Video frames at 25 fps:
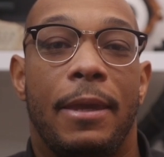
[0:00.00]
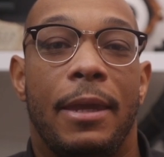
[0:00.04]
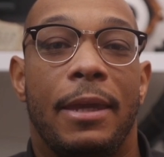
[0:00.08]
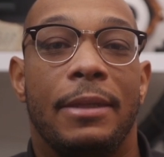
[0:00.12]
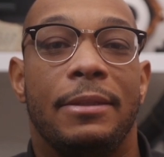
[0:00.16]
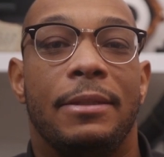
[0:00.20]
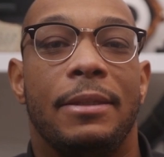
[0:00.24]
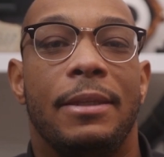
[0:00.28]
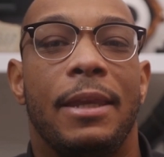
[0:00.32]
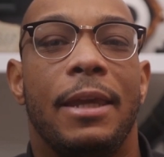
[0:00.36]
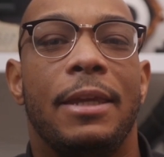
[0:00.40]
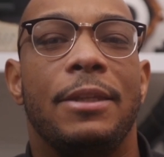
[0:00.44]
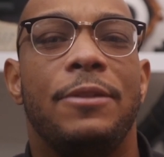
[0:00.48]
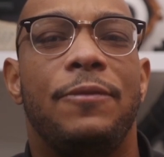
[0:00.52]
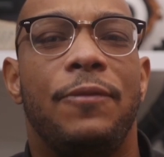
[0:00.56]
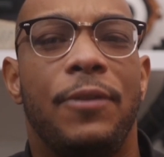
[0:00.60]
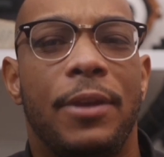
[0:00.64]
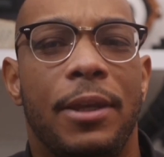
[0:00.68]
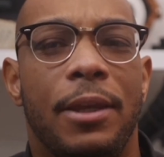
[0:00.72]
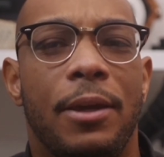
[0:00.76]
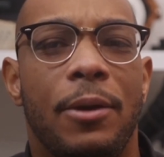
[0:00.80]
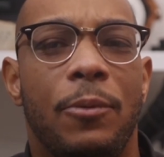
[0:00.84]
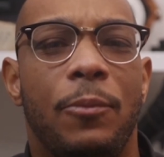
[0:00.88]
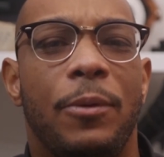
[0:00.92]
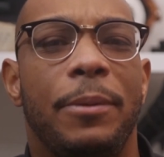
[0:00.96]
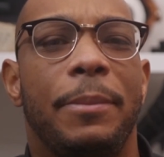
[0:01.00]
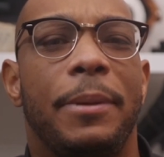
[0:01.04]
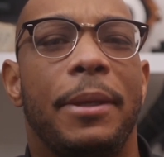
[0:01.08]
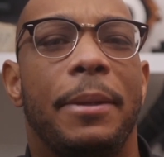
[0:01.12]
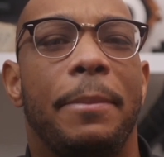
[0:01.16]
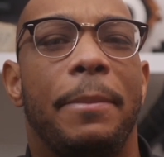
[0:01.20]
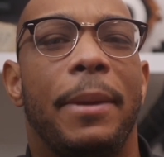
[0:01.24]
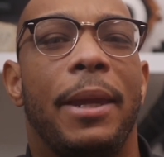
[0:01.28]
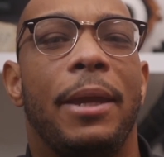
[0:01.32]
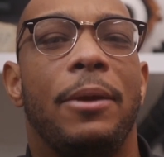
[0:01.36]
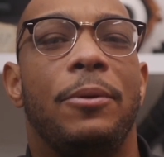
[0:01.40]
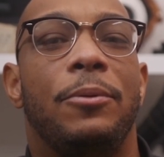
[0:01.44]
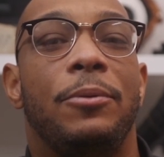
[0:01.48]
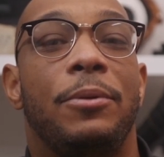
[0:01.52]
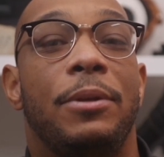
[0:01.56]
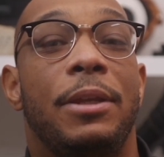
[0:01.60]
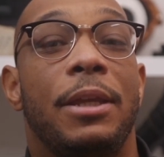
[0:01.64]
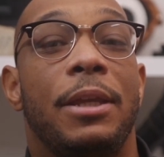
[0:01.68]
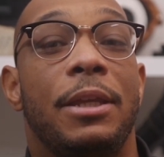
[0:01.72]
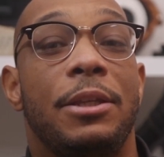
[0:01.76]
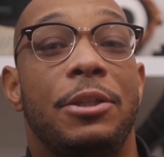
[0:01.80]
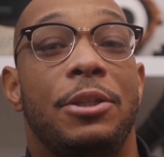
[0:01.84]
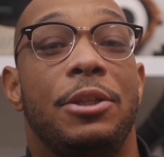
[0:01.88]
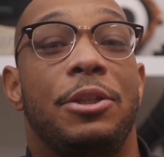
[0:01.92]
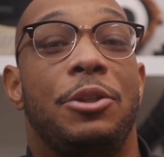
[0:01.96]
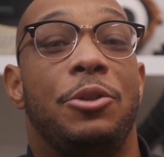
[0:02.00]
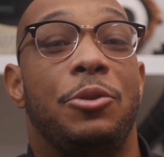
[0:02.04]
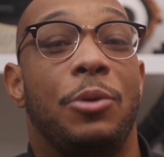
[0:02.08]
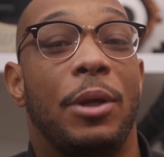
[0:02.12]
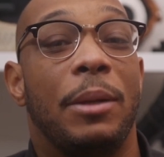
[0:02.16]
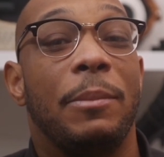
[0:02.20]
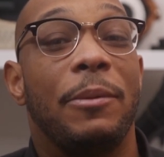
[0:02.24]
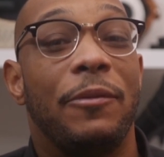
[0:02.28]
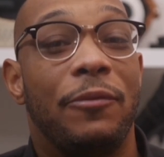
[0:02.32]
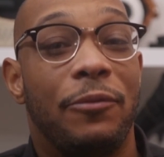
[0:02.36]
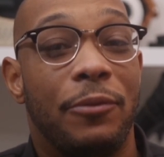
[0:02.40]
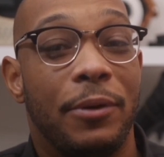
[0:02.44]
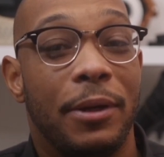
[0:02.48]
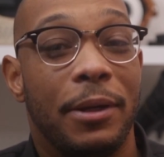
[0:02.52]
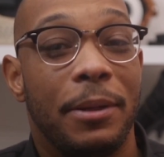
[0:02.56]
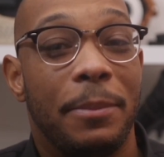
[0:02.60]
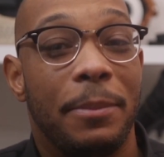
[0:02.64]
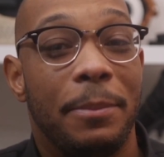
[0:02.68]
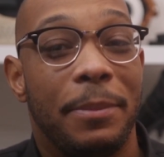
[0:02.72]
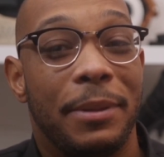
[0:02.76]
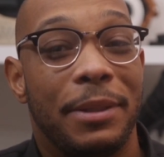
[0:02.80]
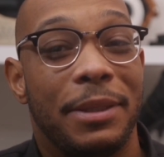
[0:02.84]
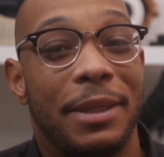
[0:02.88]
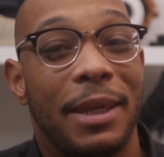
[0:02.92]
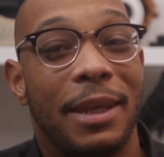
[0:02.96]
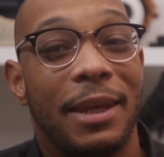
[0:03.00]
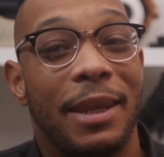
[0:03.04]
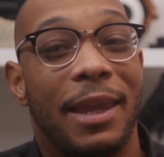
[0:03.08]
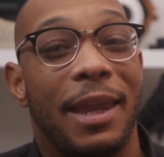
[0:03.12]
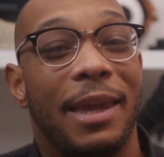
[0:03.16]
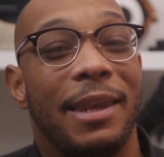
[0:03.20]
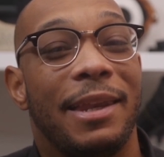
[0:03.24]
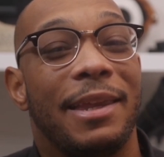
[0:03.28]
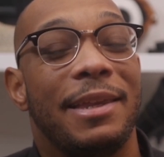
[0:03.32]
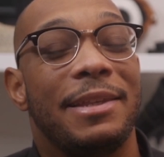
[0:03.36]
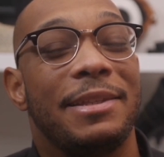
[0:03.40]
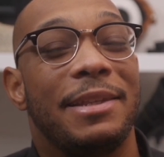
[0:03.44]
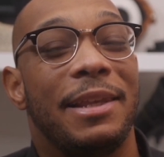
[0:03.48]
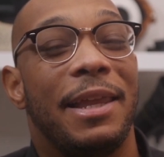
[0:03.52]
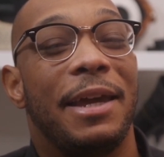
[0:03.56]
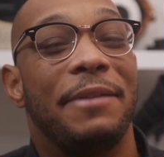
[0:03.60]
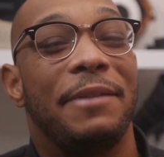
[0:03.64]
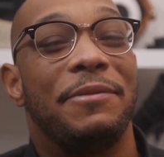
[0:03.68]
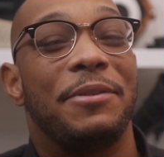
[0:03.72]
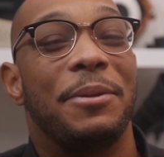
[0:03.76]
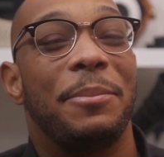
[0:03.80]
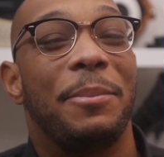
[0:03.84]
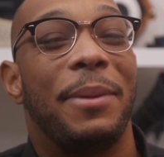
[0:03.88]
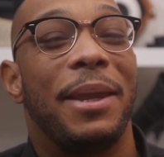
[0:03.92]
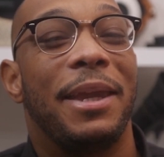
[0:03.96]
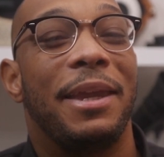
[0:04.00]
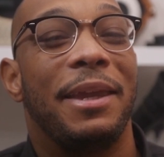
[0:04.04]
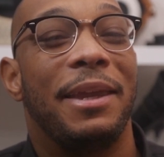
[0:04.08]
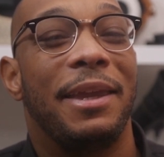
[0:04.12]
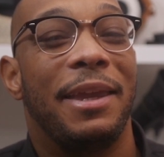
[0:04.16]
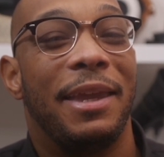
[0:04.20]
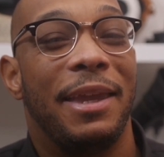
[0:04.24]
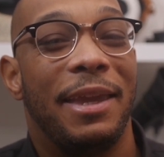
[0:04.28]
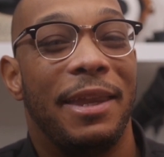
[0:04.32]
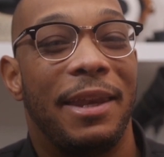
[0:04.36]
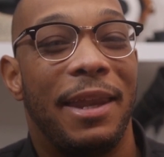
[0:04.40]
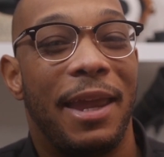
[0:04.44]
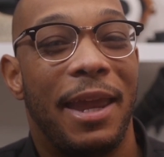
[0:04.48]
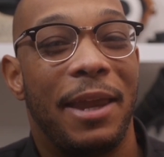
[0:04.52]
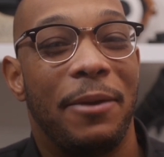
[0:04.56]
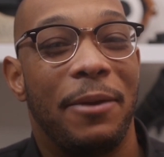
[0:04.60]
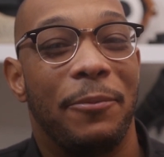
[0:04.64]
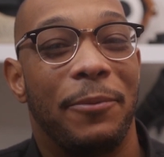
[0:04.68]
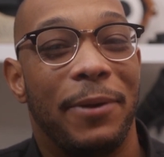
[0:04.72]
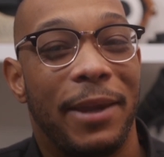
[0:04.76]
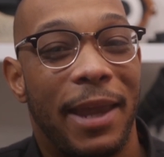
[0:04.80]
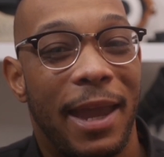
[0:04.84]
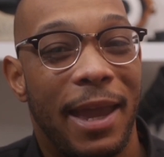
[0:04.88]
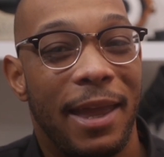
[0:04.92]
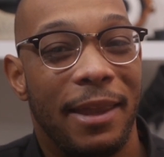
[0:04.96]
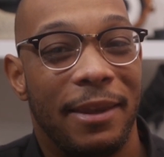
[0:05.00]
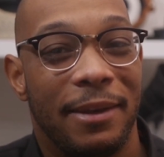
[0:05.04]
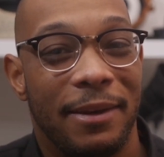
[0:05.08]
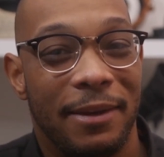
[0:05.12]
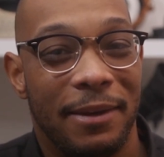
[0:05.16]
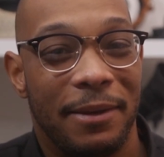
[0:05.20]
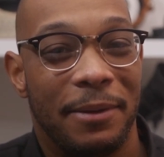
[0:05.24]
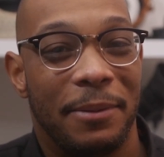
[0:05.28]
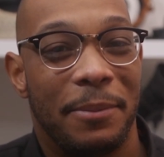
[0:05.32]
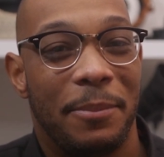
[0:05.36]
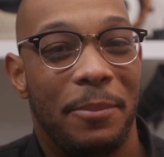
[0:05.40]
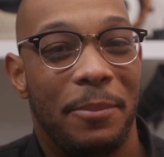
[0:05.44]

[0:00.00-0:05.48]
In today's video, we meet a man who didn't just dream of freedom, but dedicated his life to making it a reality.